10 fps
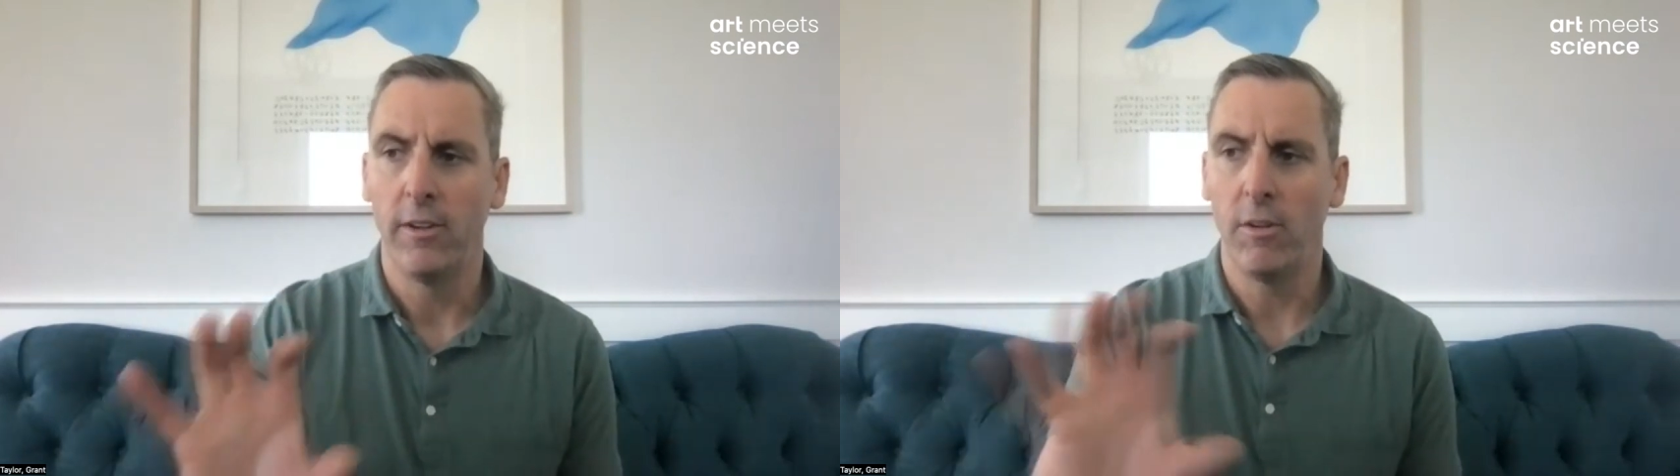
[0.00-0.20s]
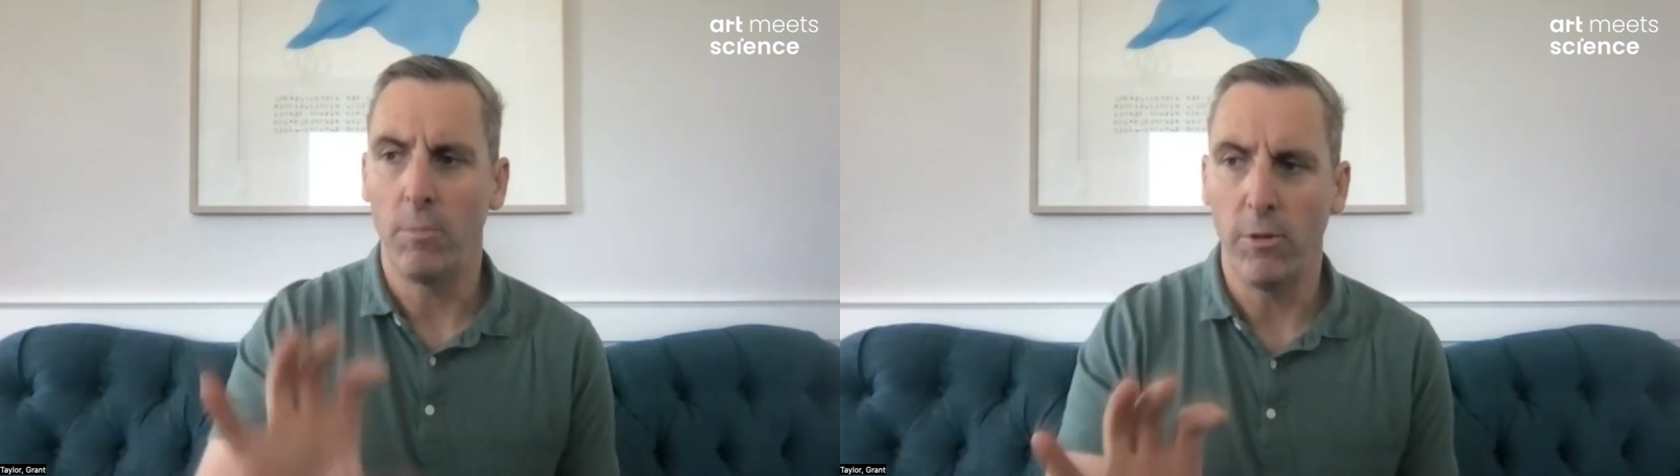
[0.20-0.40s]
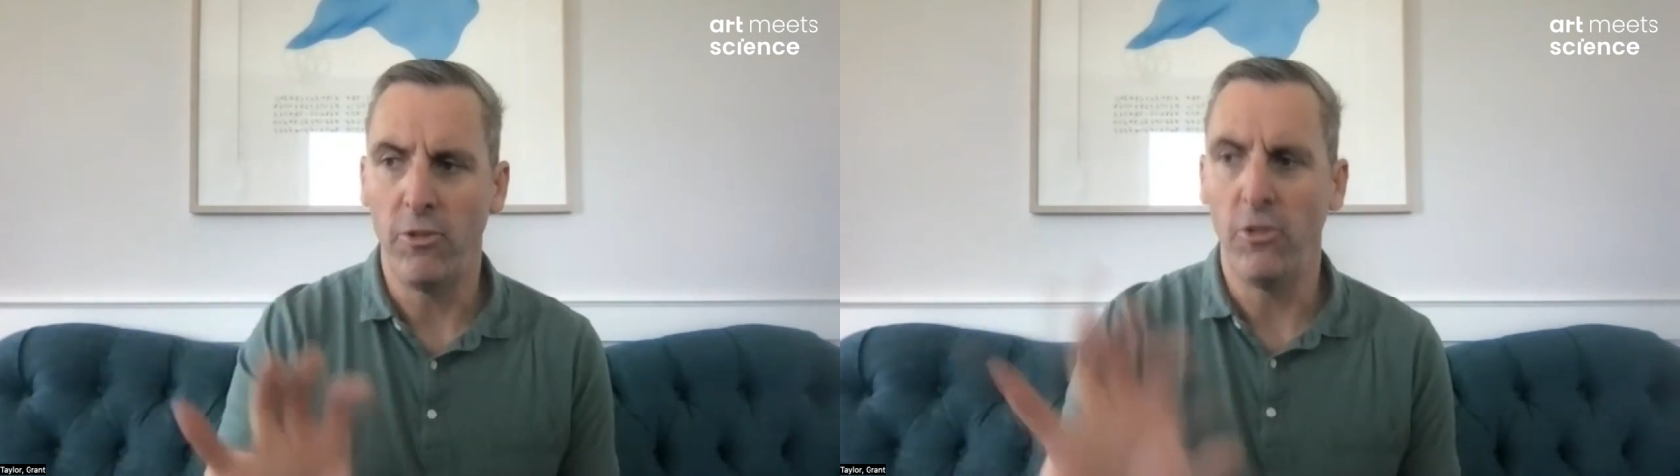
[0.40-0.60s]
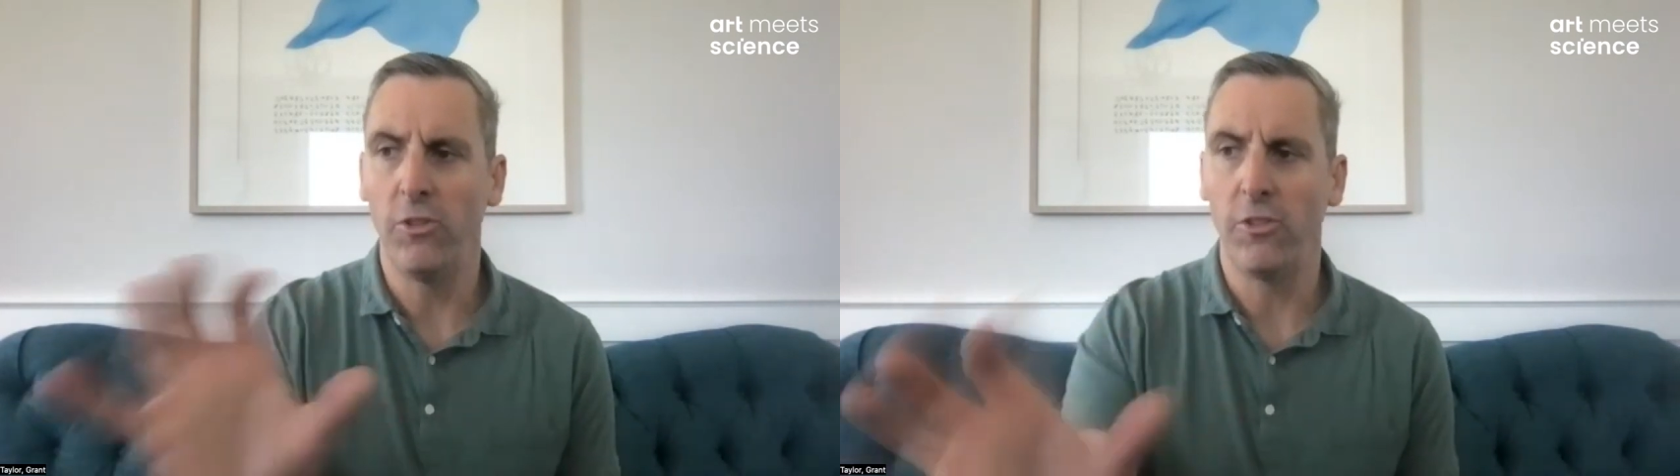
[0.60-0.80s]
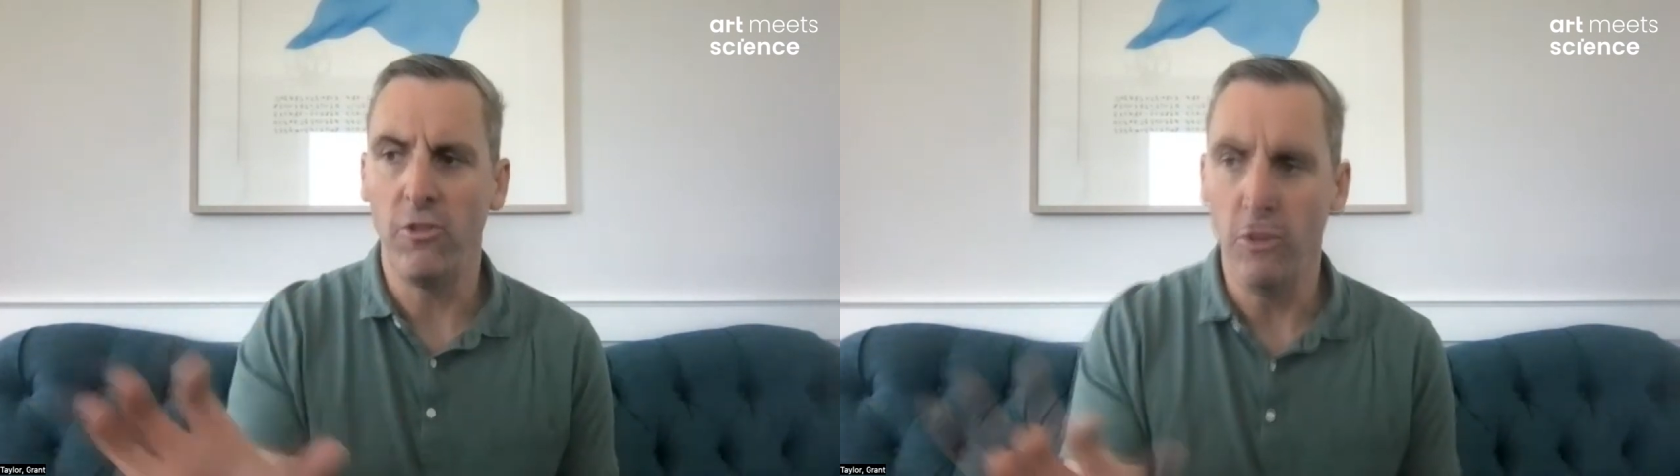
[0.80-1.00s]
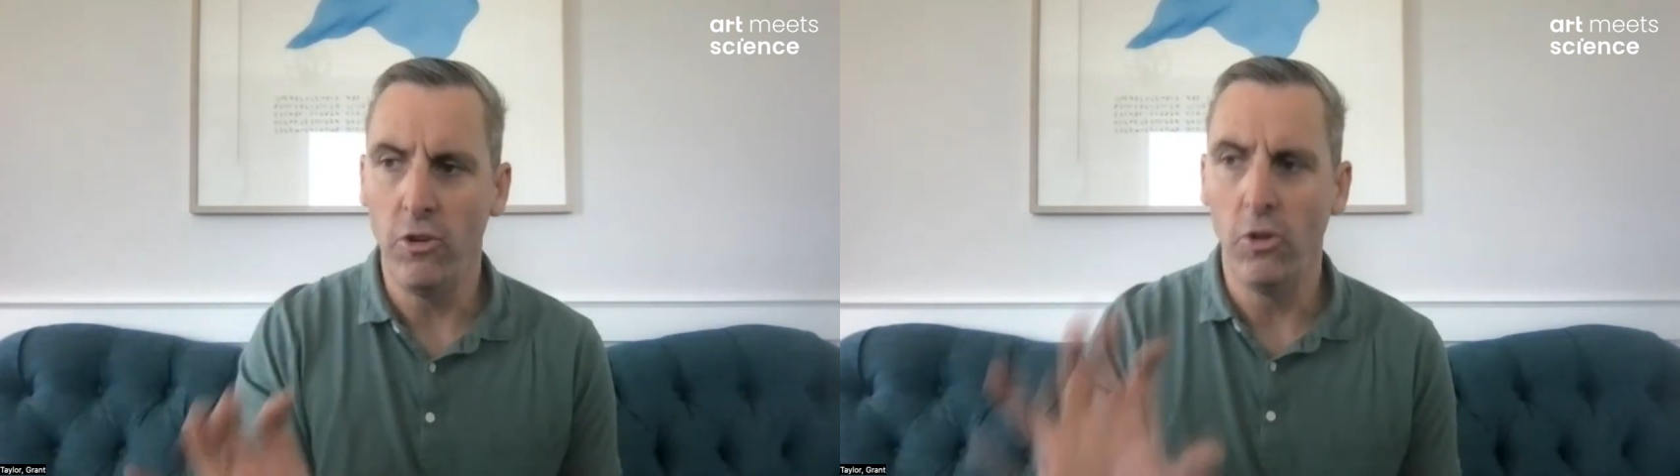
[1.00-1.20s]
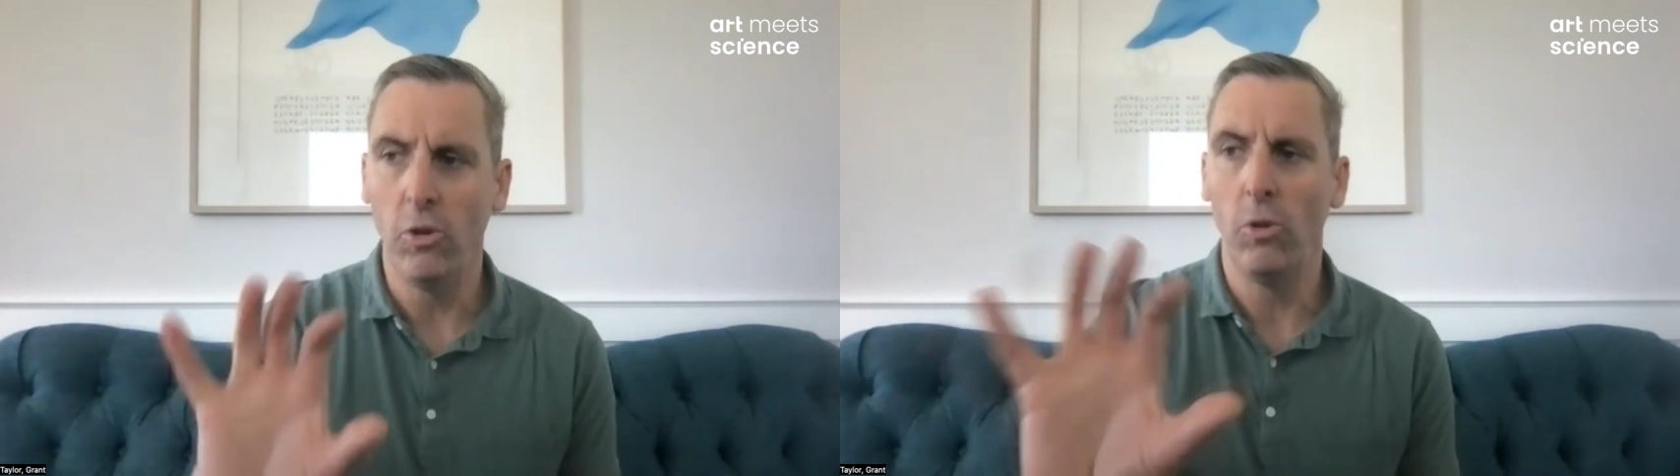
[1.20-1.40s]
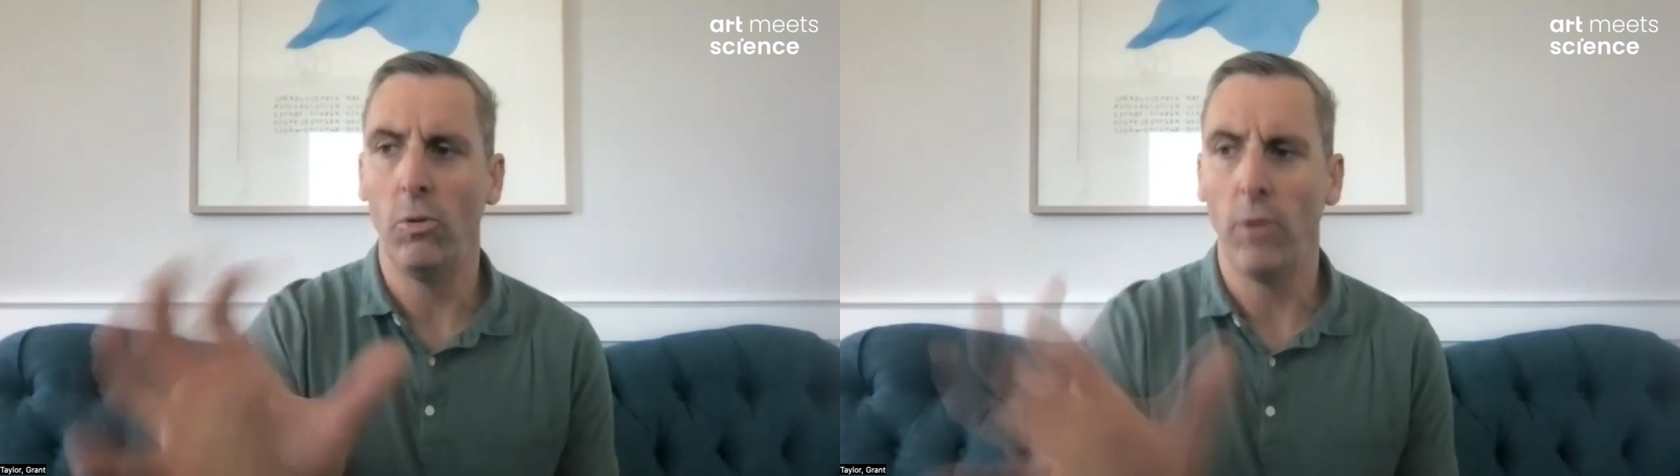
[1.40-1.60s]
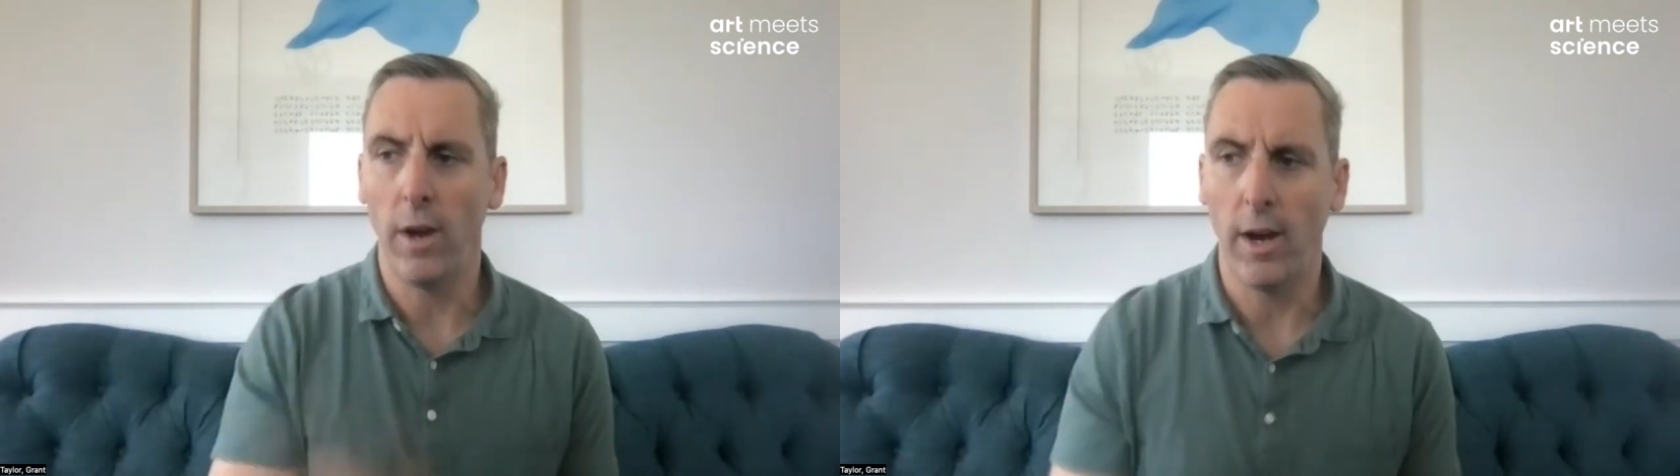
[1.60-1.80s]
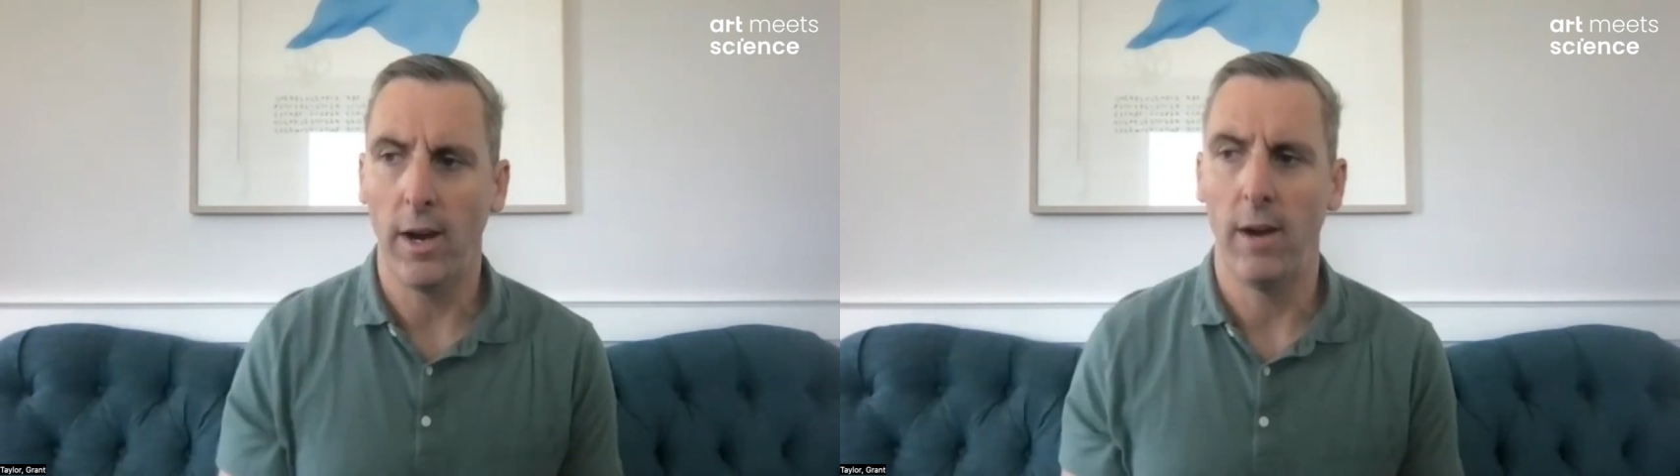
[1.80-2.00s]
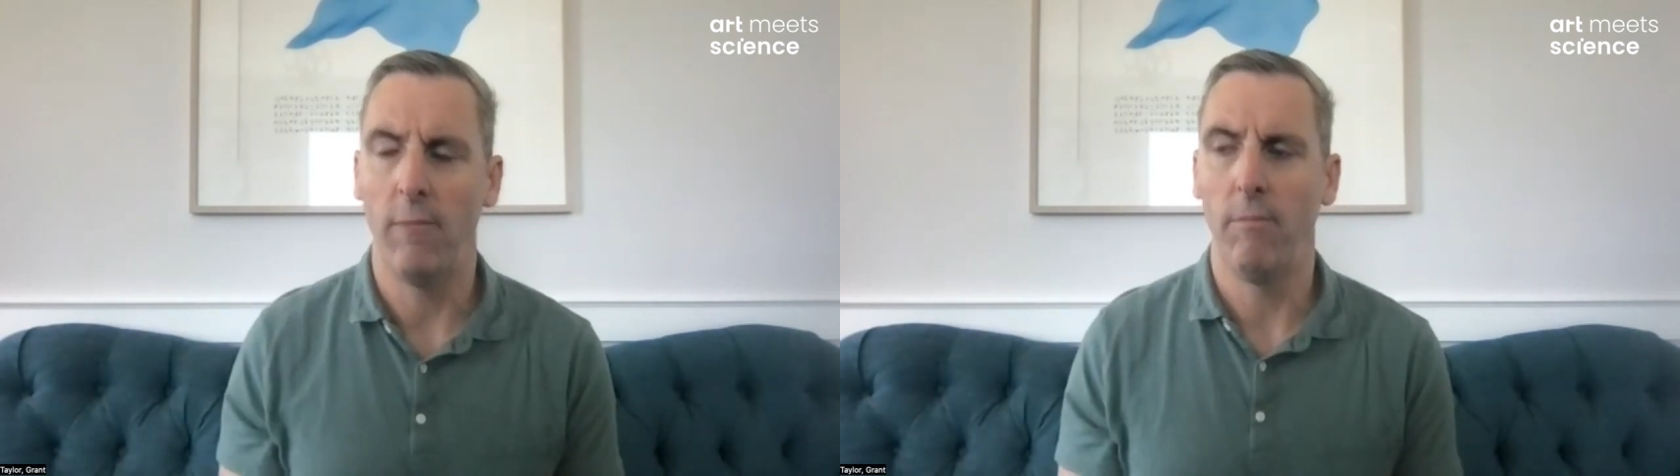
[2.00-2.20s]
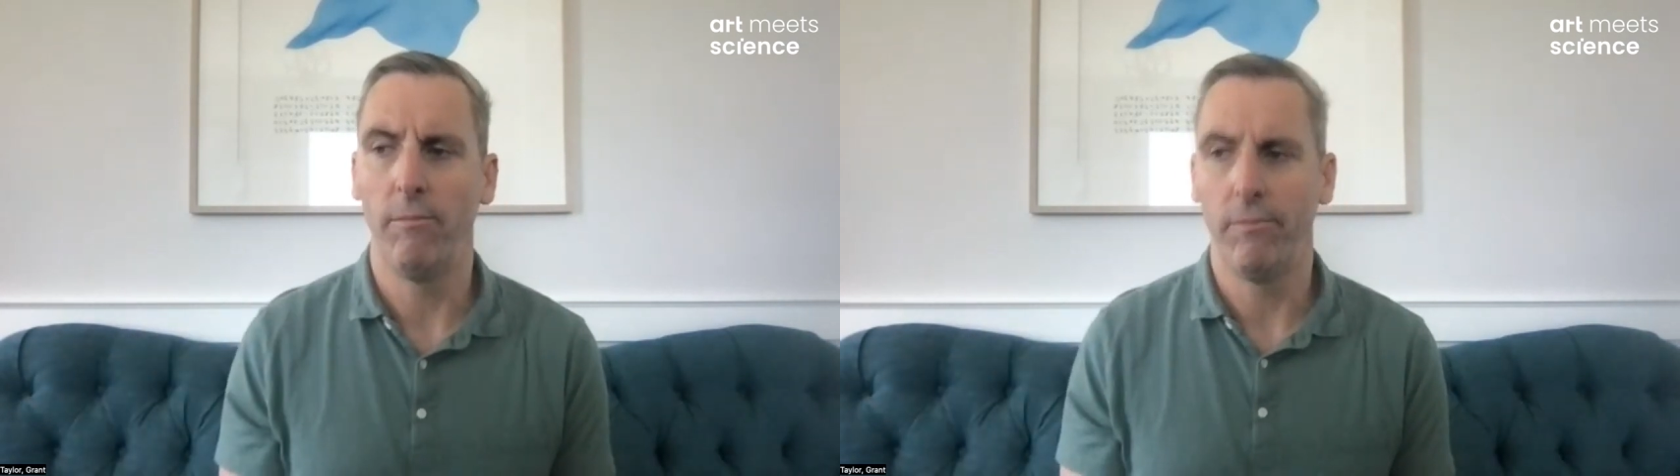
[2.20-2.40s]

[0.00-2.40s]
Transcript: to produce new uh,